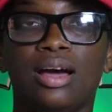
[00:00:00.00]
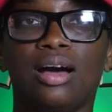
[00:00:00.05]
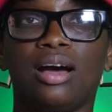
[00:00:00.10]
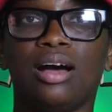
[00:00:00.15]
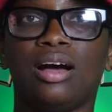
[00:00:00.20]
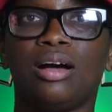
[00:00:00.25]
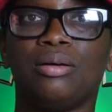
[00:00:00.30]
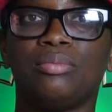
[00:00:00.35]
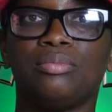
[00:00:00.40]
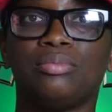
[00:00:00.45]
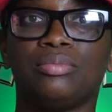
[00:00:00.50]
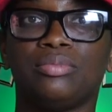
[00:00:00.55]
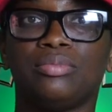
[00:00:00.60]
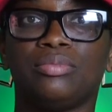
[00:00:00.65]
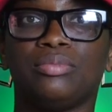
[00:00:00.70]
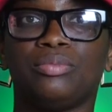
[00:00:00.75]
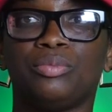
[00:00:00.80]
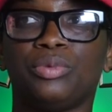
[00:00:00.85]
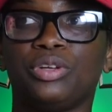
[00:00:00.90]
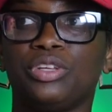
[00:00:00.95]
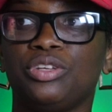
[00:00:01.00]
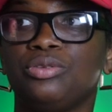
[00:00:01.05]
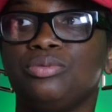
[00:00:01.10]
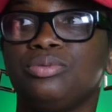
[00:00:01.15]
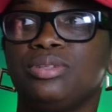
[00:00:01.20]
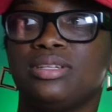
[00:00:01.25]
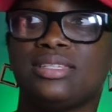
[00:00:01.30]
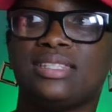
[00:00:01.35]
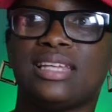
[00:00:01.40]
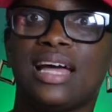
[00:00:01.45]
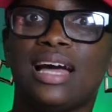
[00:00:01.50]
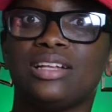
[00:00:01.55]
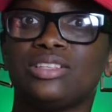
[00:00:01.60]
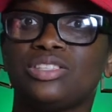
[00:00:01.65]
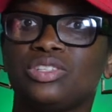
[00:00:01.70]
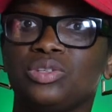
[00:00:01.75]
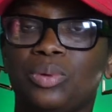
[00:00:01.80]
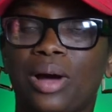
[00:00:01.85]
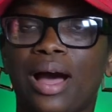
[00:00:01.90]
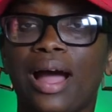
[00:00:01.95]
um, when you
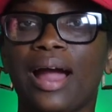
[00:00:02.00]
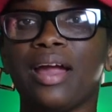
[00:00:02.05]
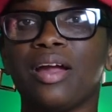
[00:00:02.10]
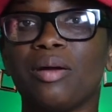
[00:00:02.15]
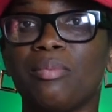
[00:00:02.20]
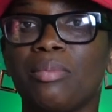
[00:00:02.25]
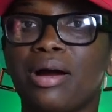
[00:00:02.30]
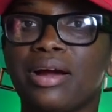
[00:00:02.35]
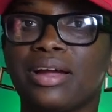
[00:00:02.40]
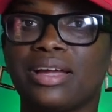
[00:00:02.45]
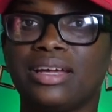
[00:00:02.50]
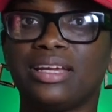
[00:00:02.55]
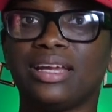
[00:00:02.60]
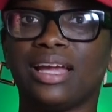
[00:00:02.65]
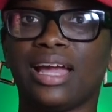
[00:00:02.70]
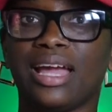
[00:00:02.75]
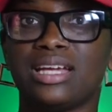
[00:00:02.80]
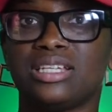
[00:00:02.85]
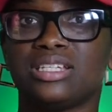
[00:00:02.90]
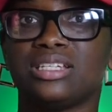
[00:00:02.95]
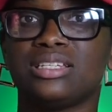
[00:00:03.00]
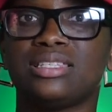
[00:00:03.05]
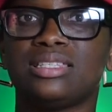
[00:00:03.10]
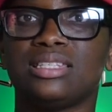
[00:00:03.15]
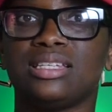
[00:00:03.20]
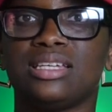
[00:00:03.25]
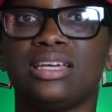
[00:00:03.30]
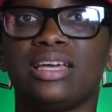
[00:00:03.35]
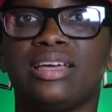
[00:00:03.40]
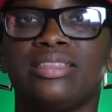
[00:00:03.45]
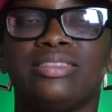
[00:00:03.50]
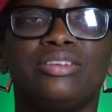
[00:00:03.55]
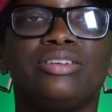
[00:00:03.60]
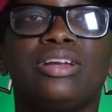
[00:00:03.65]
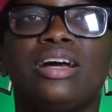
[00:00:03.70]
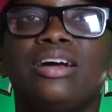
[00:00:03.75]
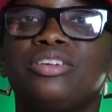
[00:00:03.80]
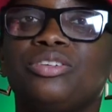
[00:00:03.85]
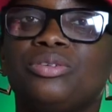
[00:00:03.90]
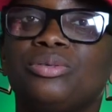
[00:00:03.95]
decide to hire a marketing agency and they're
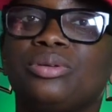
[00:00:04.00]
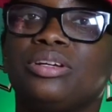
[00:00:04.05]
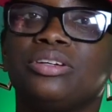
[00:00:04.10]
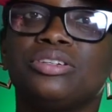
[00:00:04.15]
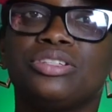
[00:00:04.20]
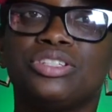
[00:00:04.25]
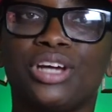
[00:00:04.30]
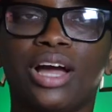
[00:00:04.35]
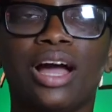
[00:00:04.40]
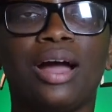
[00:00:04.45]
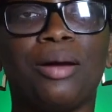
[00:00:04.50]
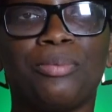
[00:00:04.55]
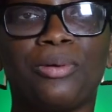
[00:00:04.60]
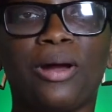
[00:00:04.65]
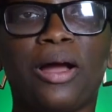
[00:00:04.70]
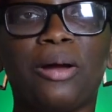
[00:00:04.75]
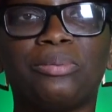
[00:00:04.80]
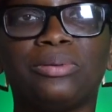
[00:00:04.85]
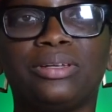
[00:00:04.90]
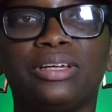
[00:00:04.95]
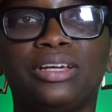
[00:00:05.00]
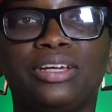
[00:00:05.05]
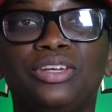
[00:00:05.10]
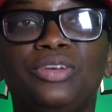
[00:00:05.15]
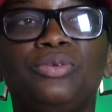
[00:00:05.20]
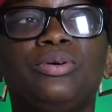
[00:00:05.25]
not doing their job properly,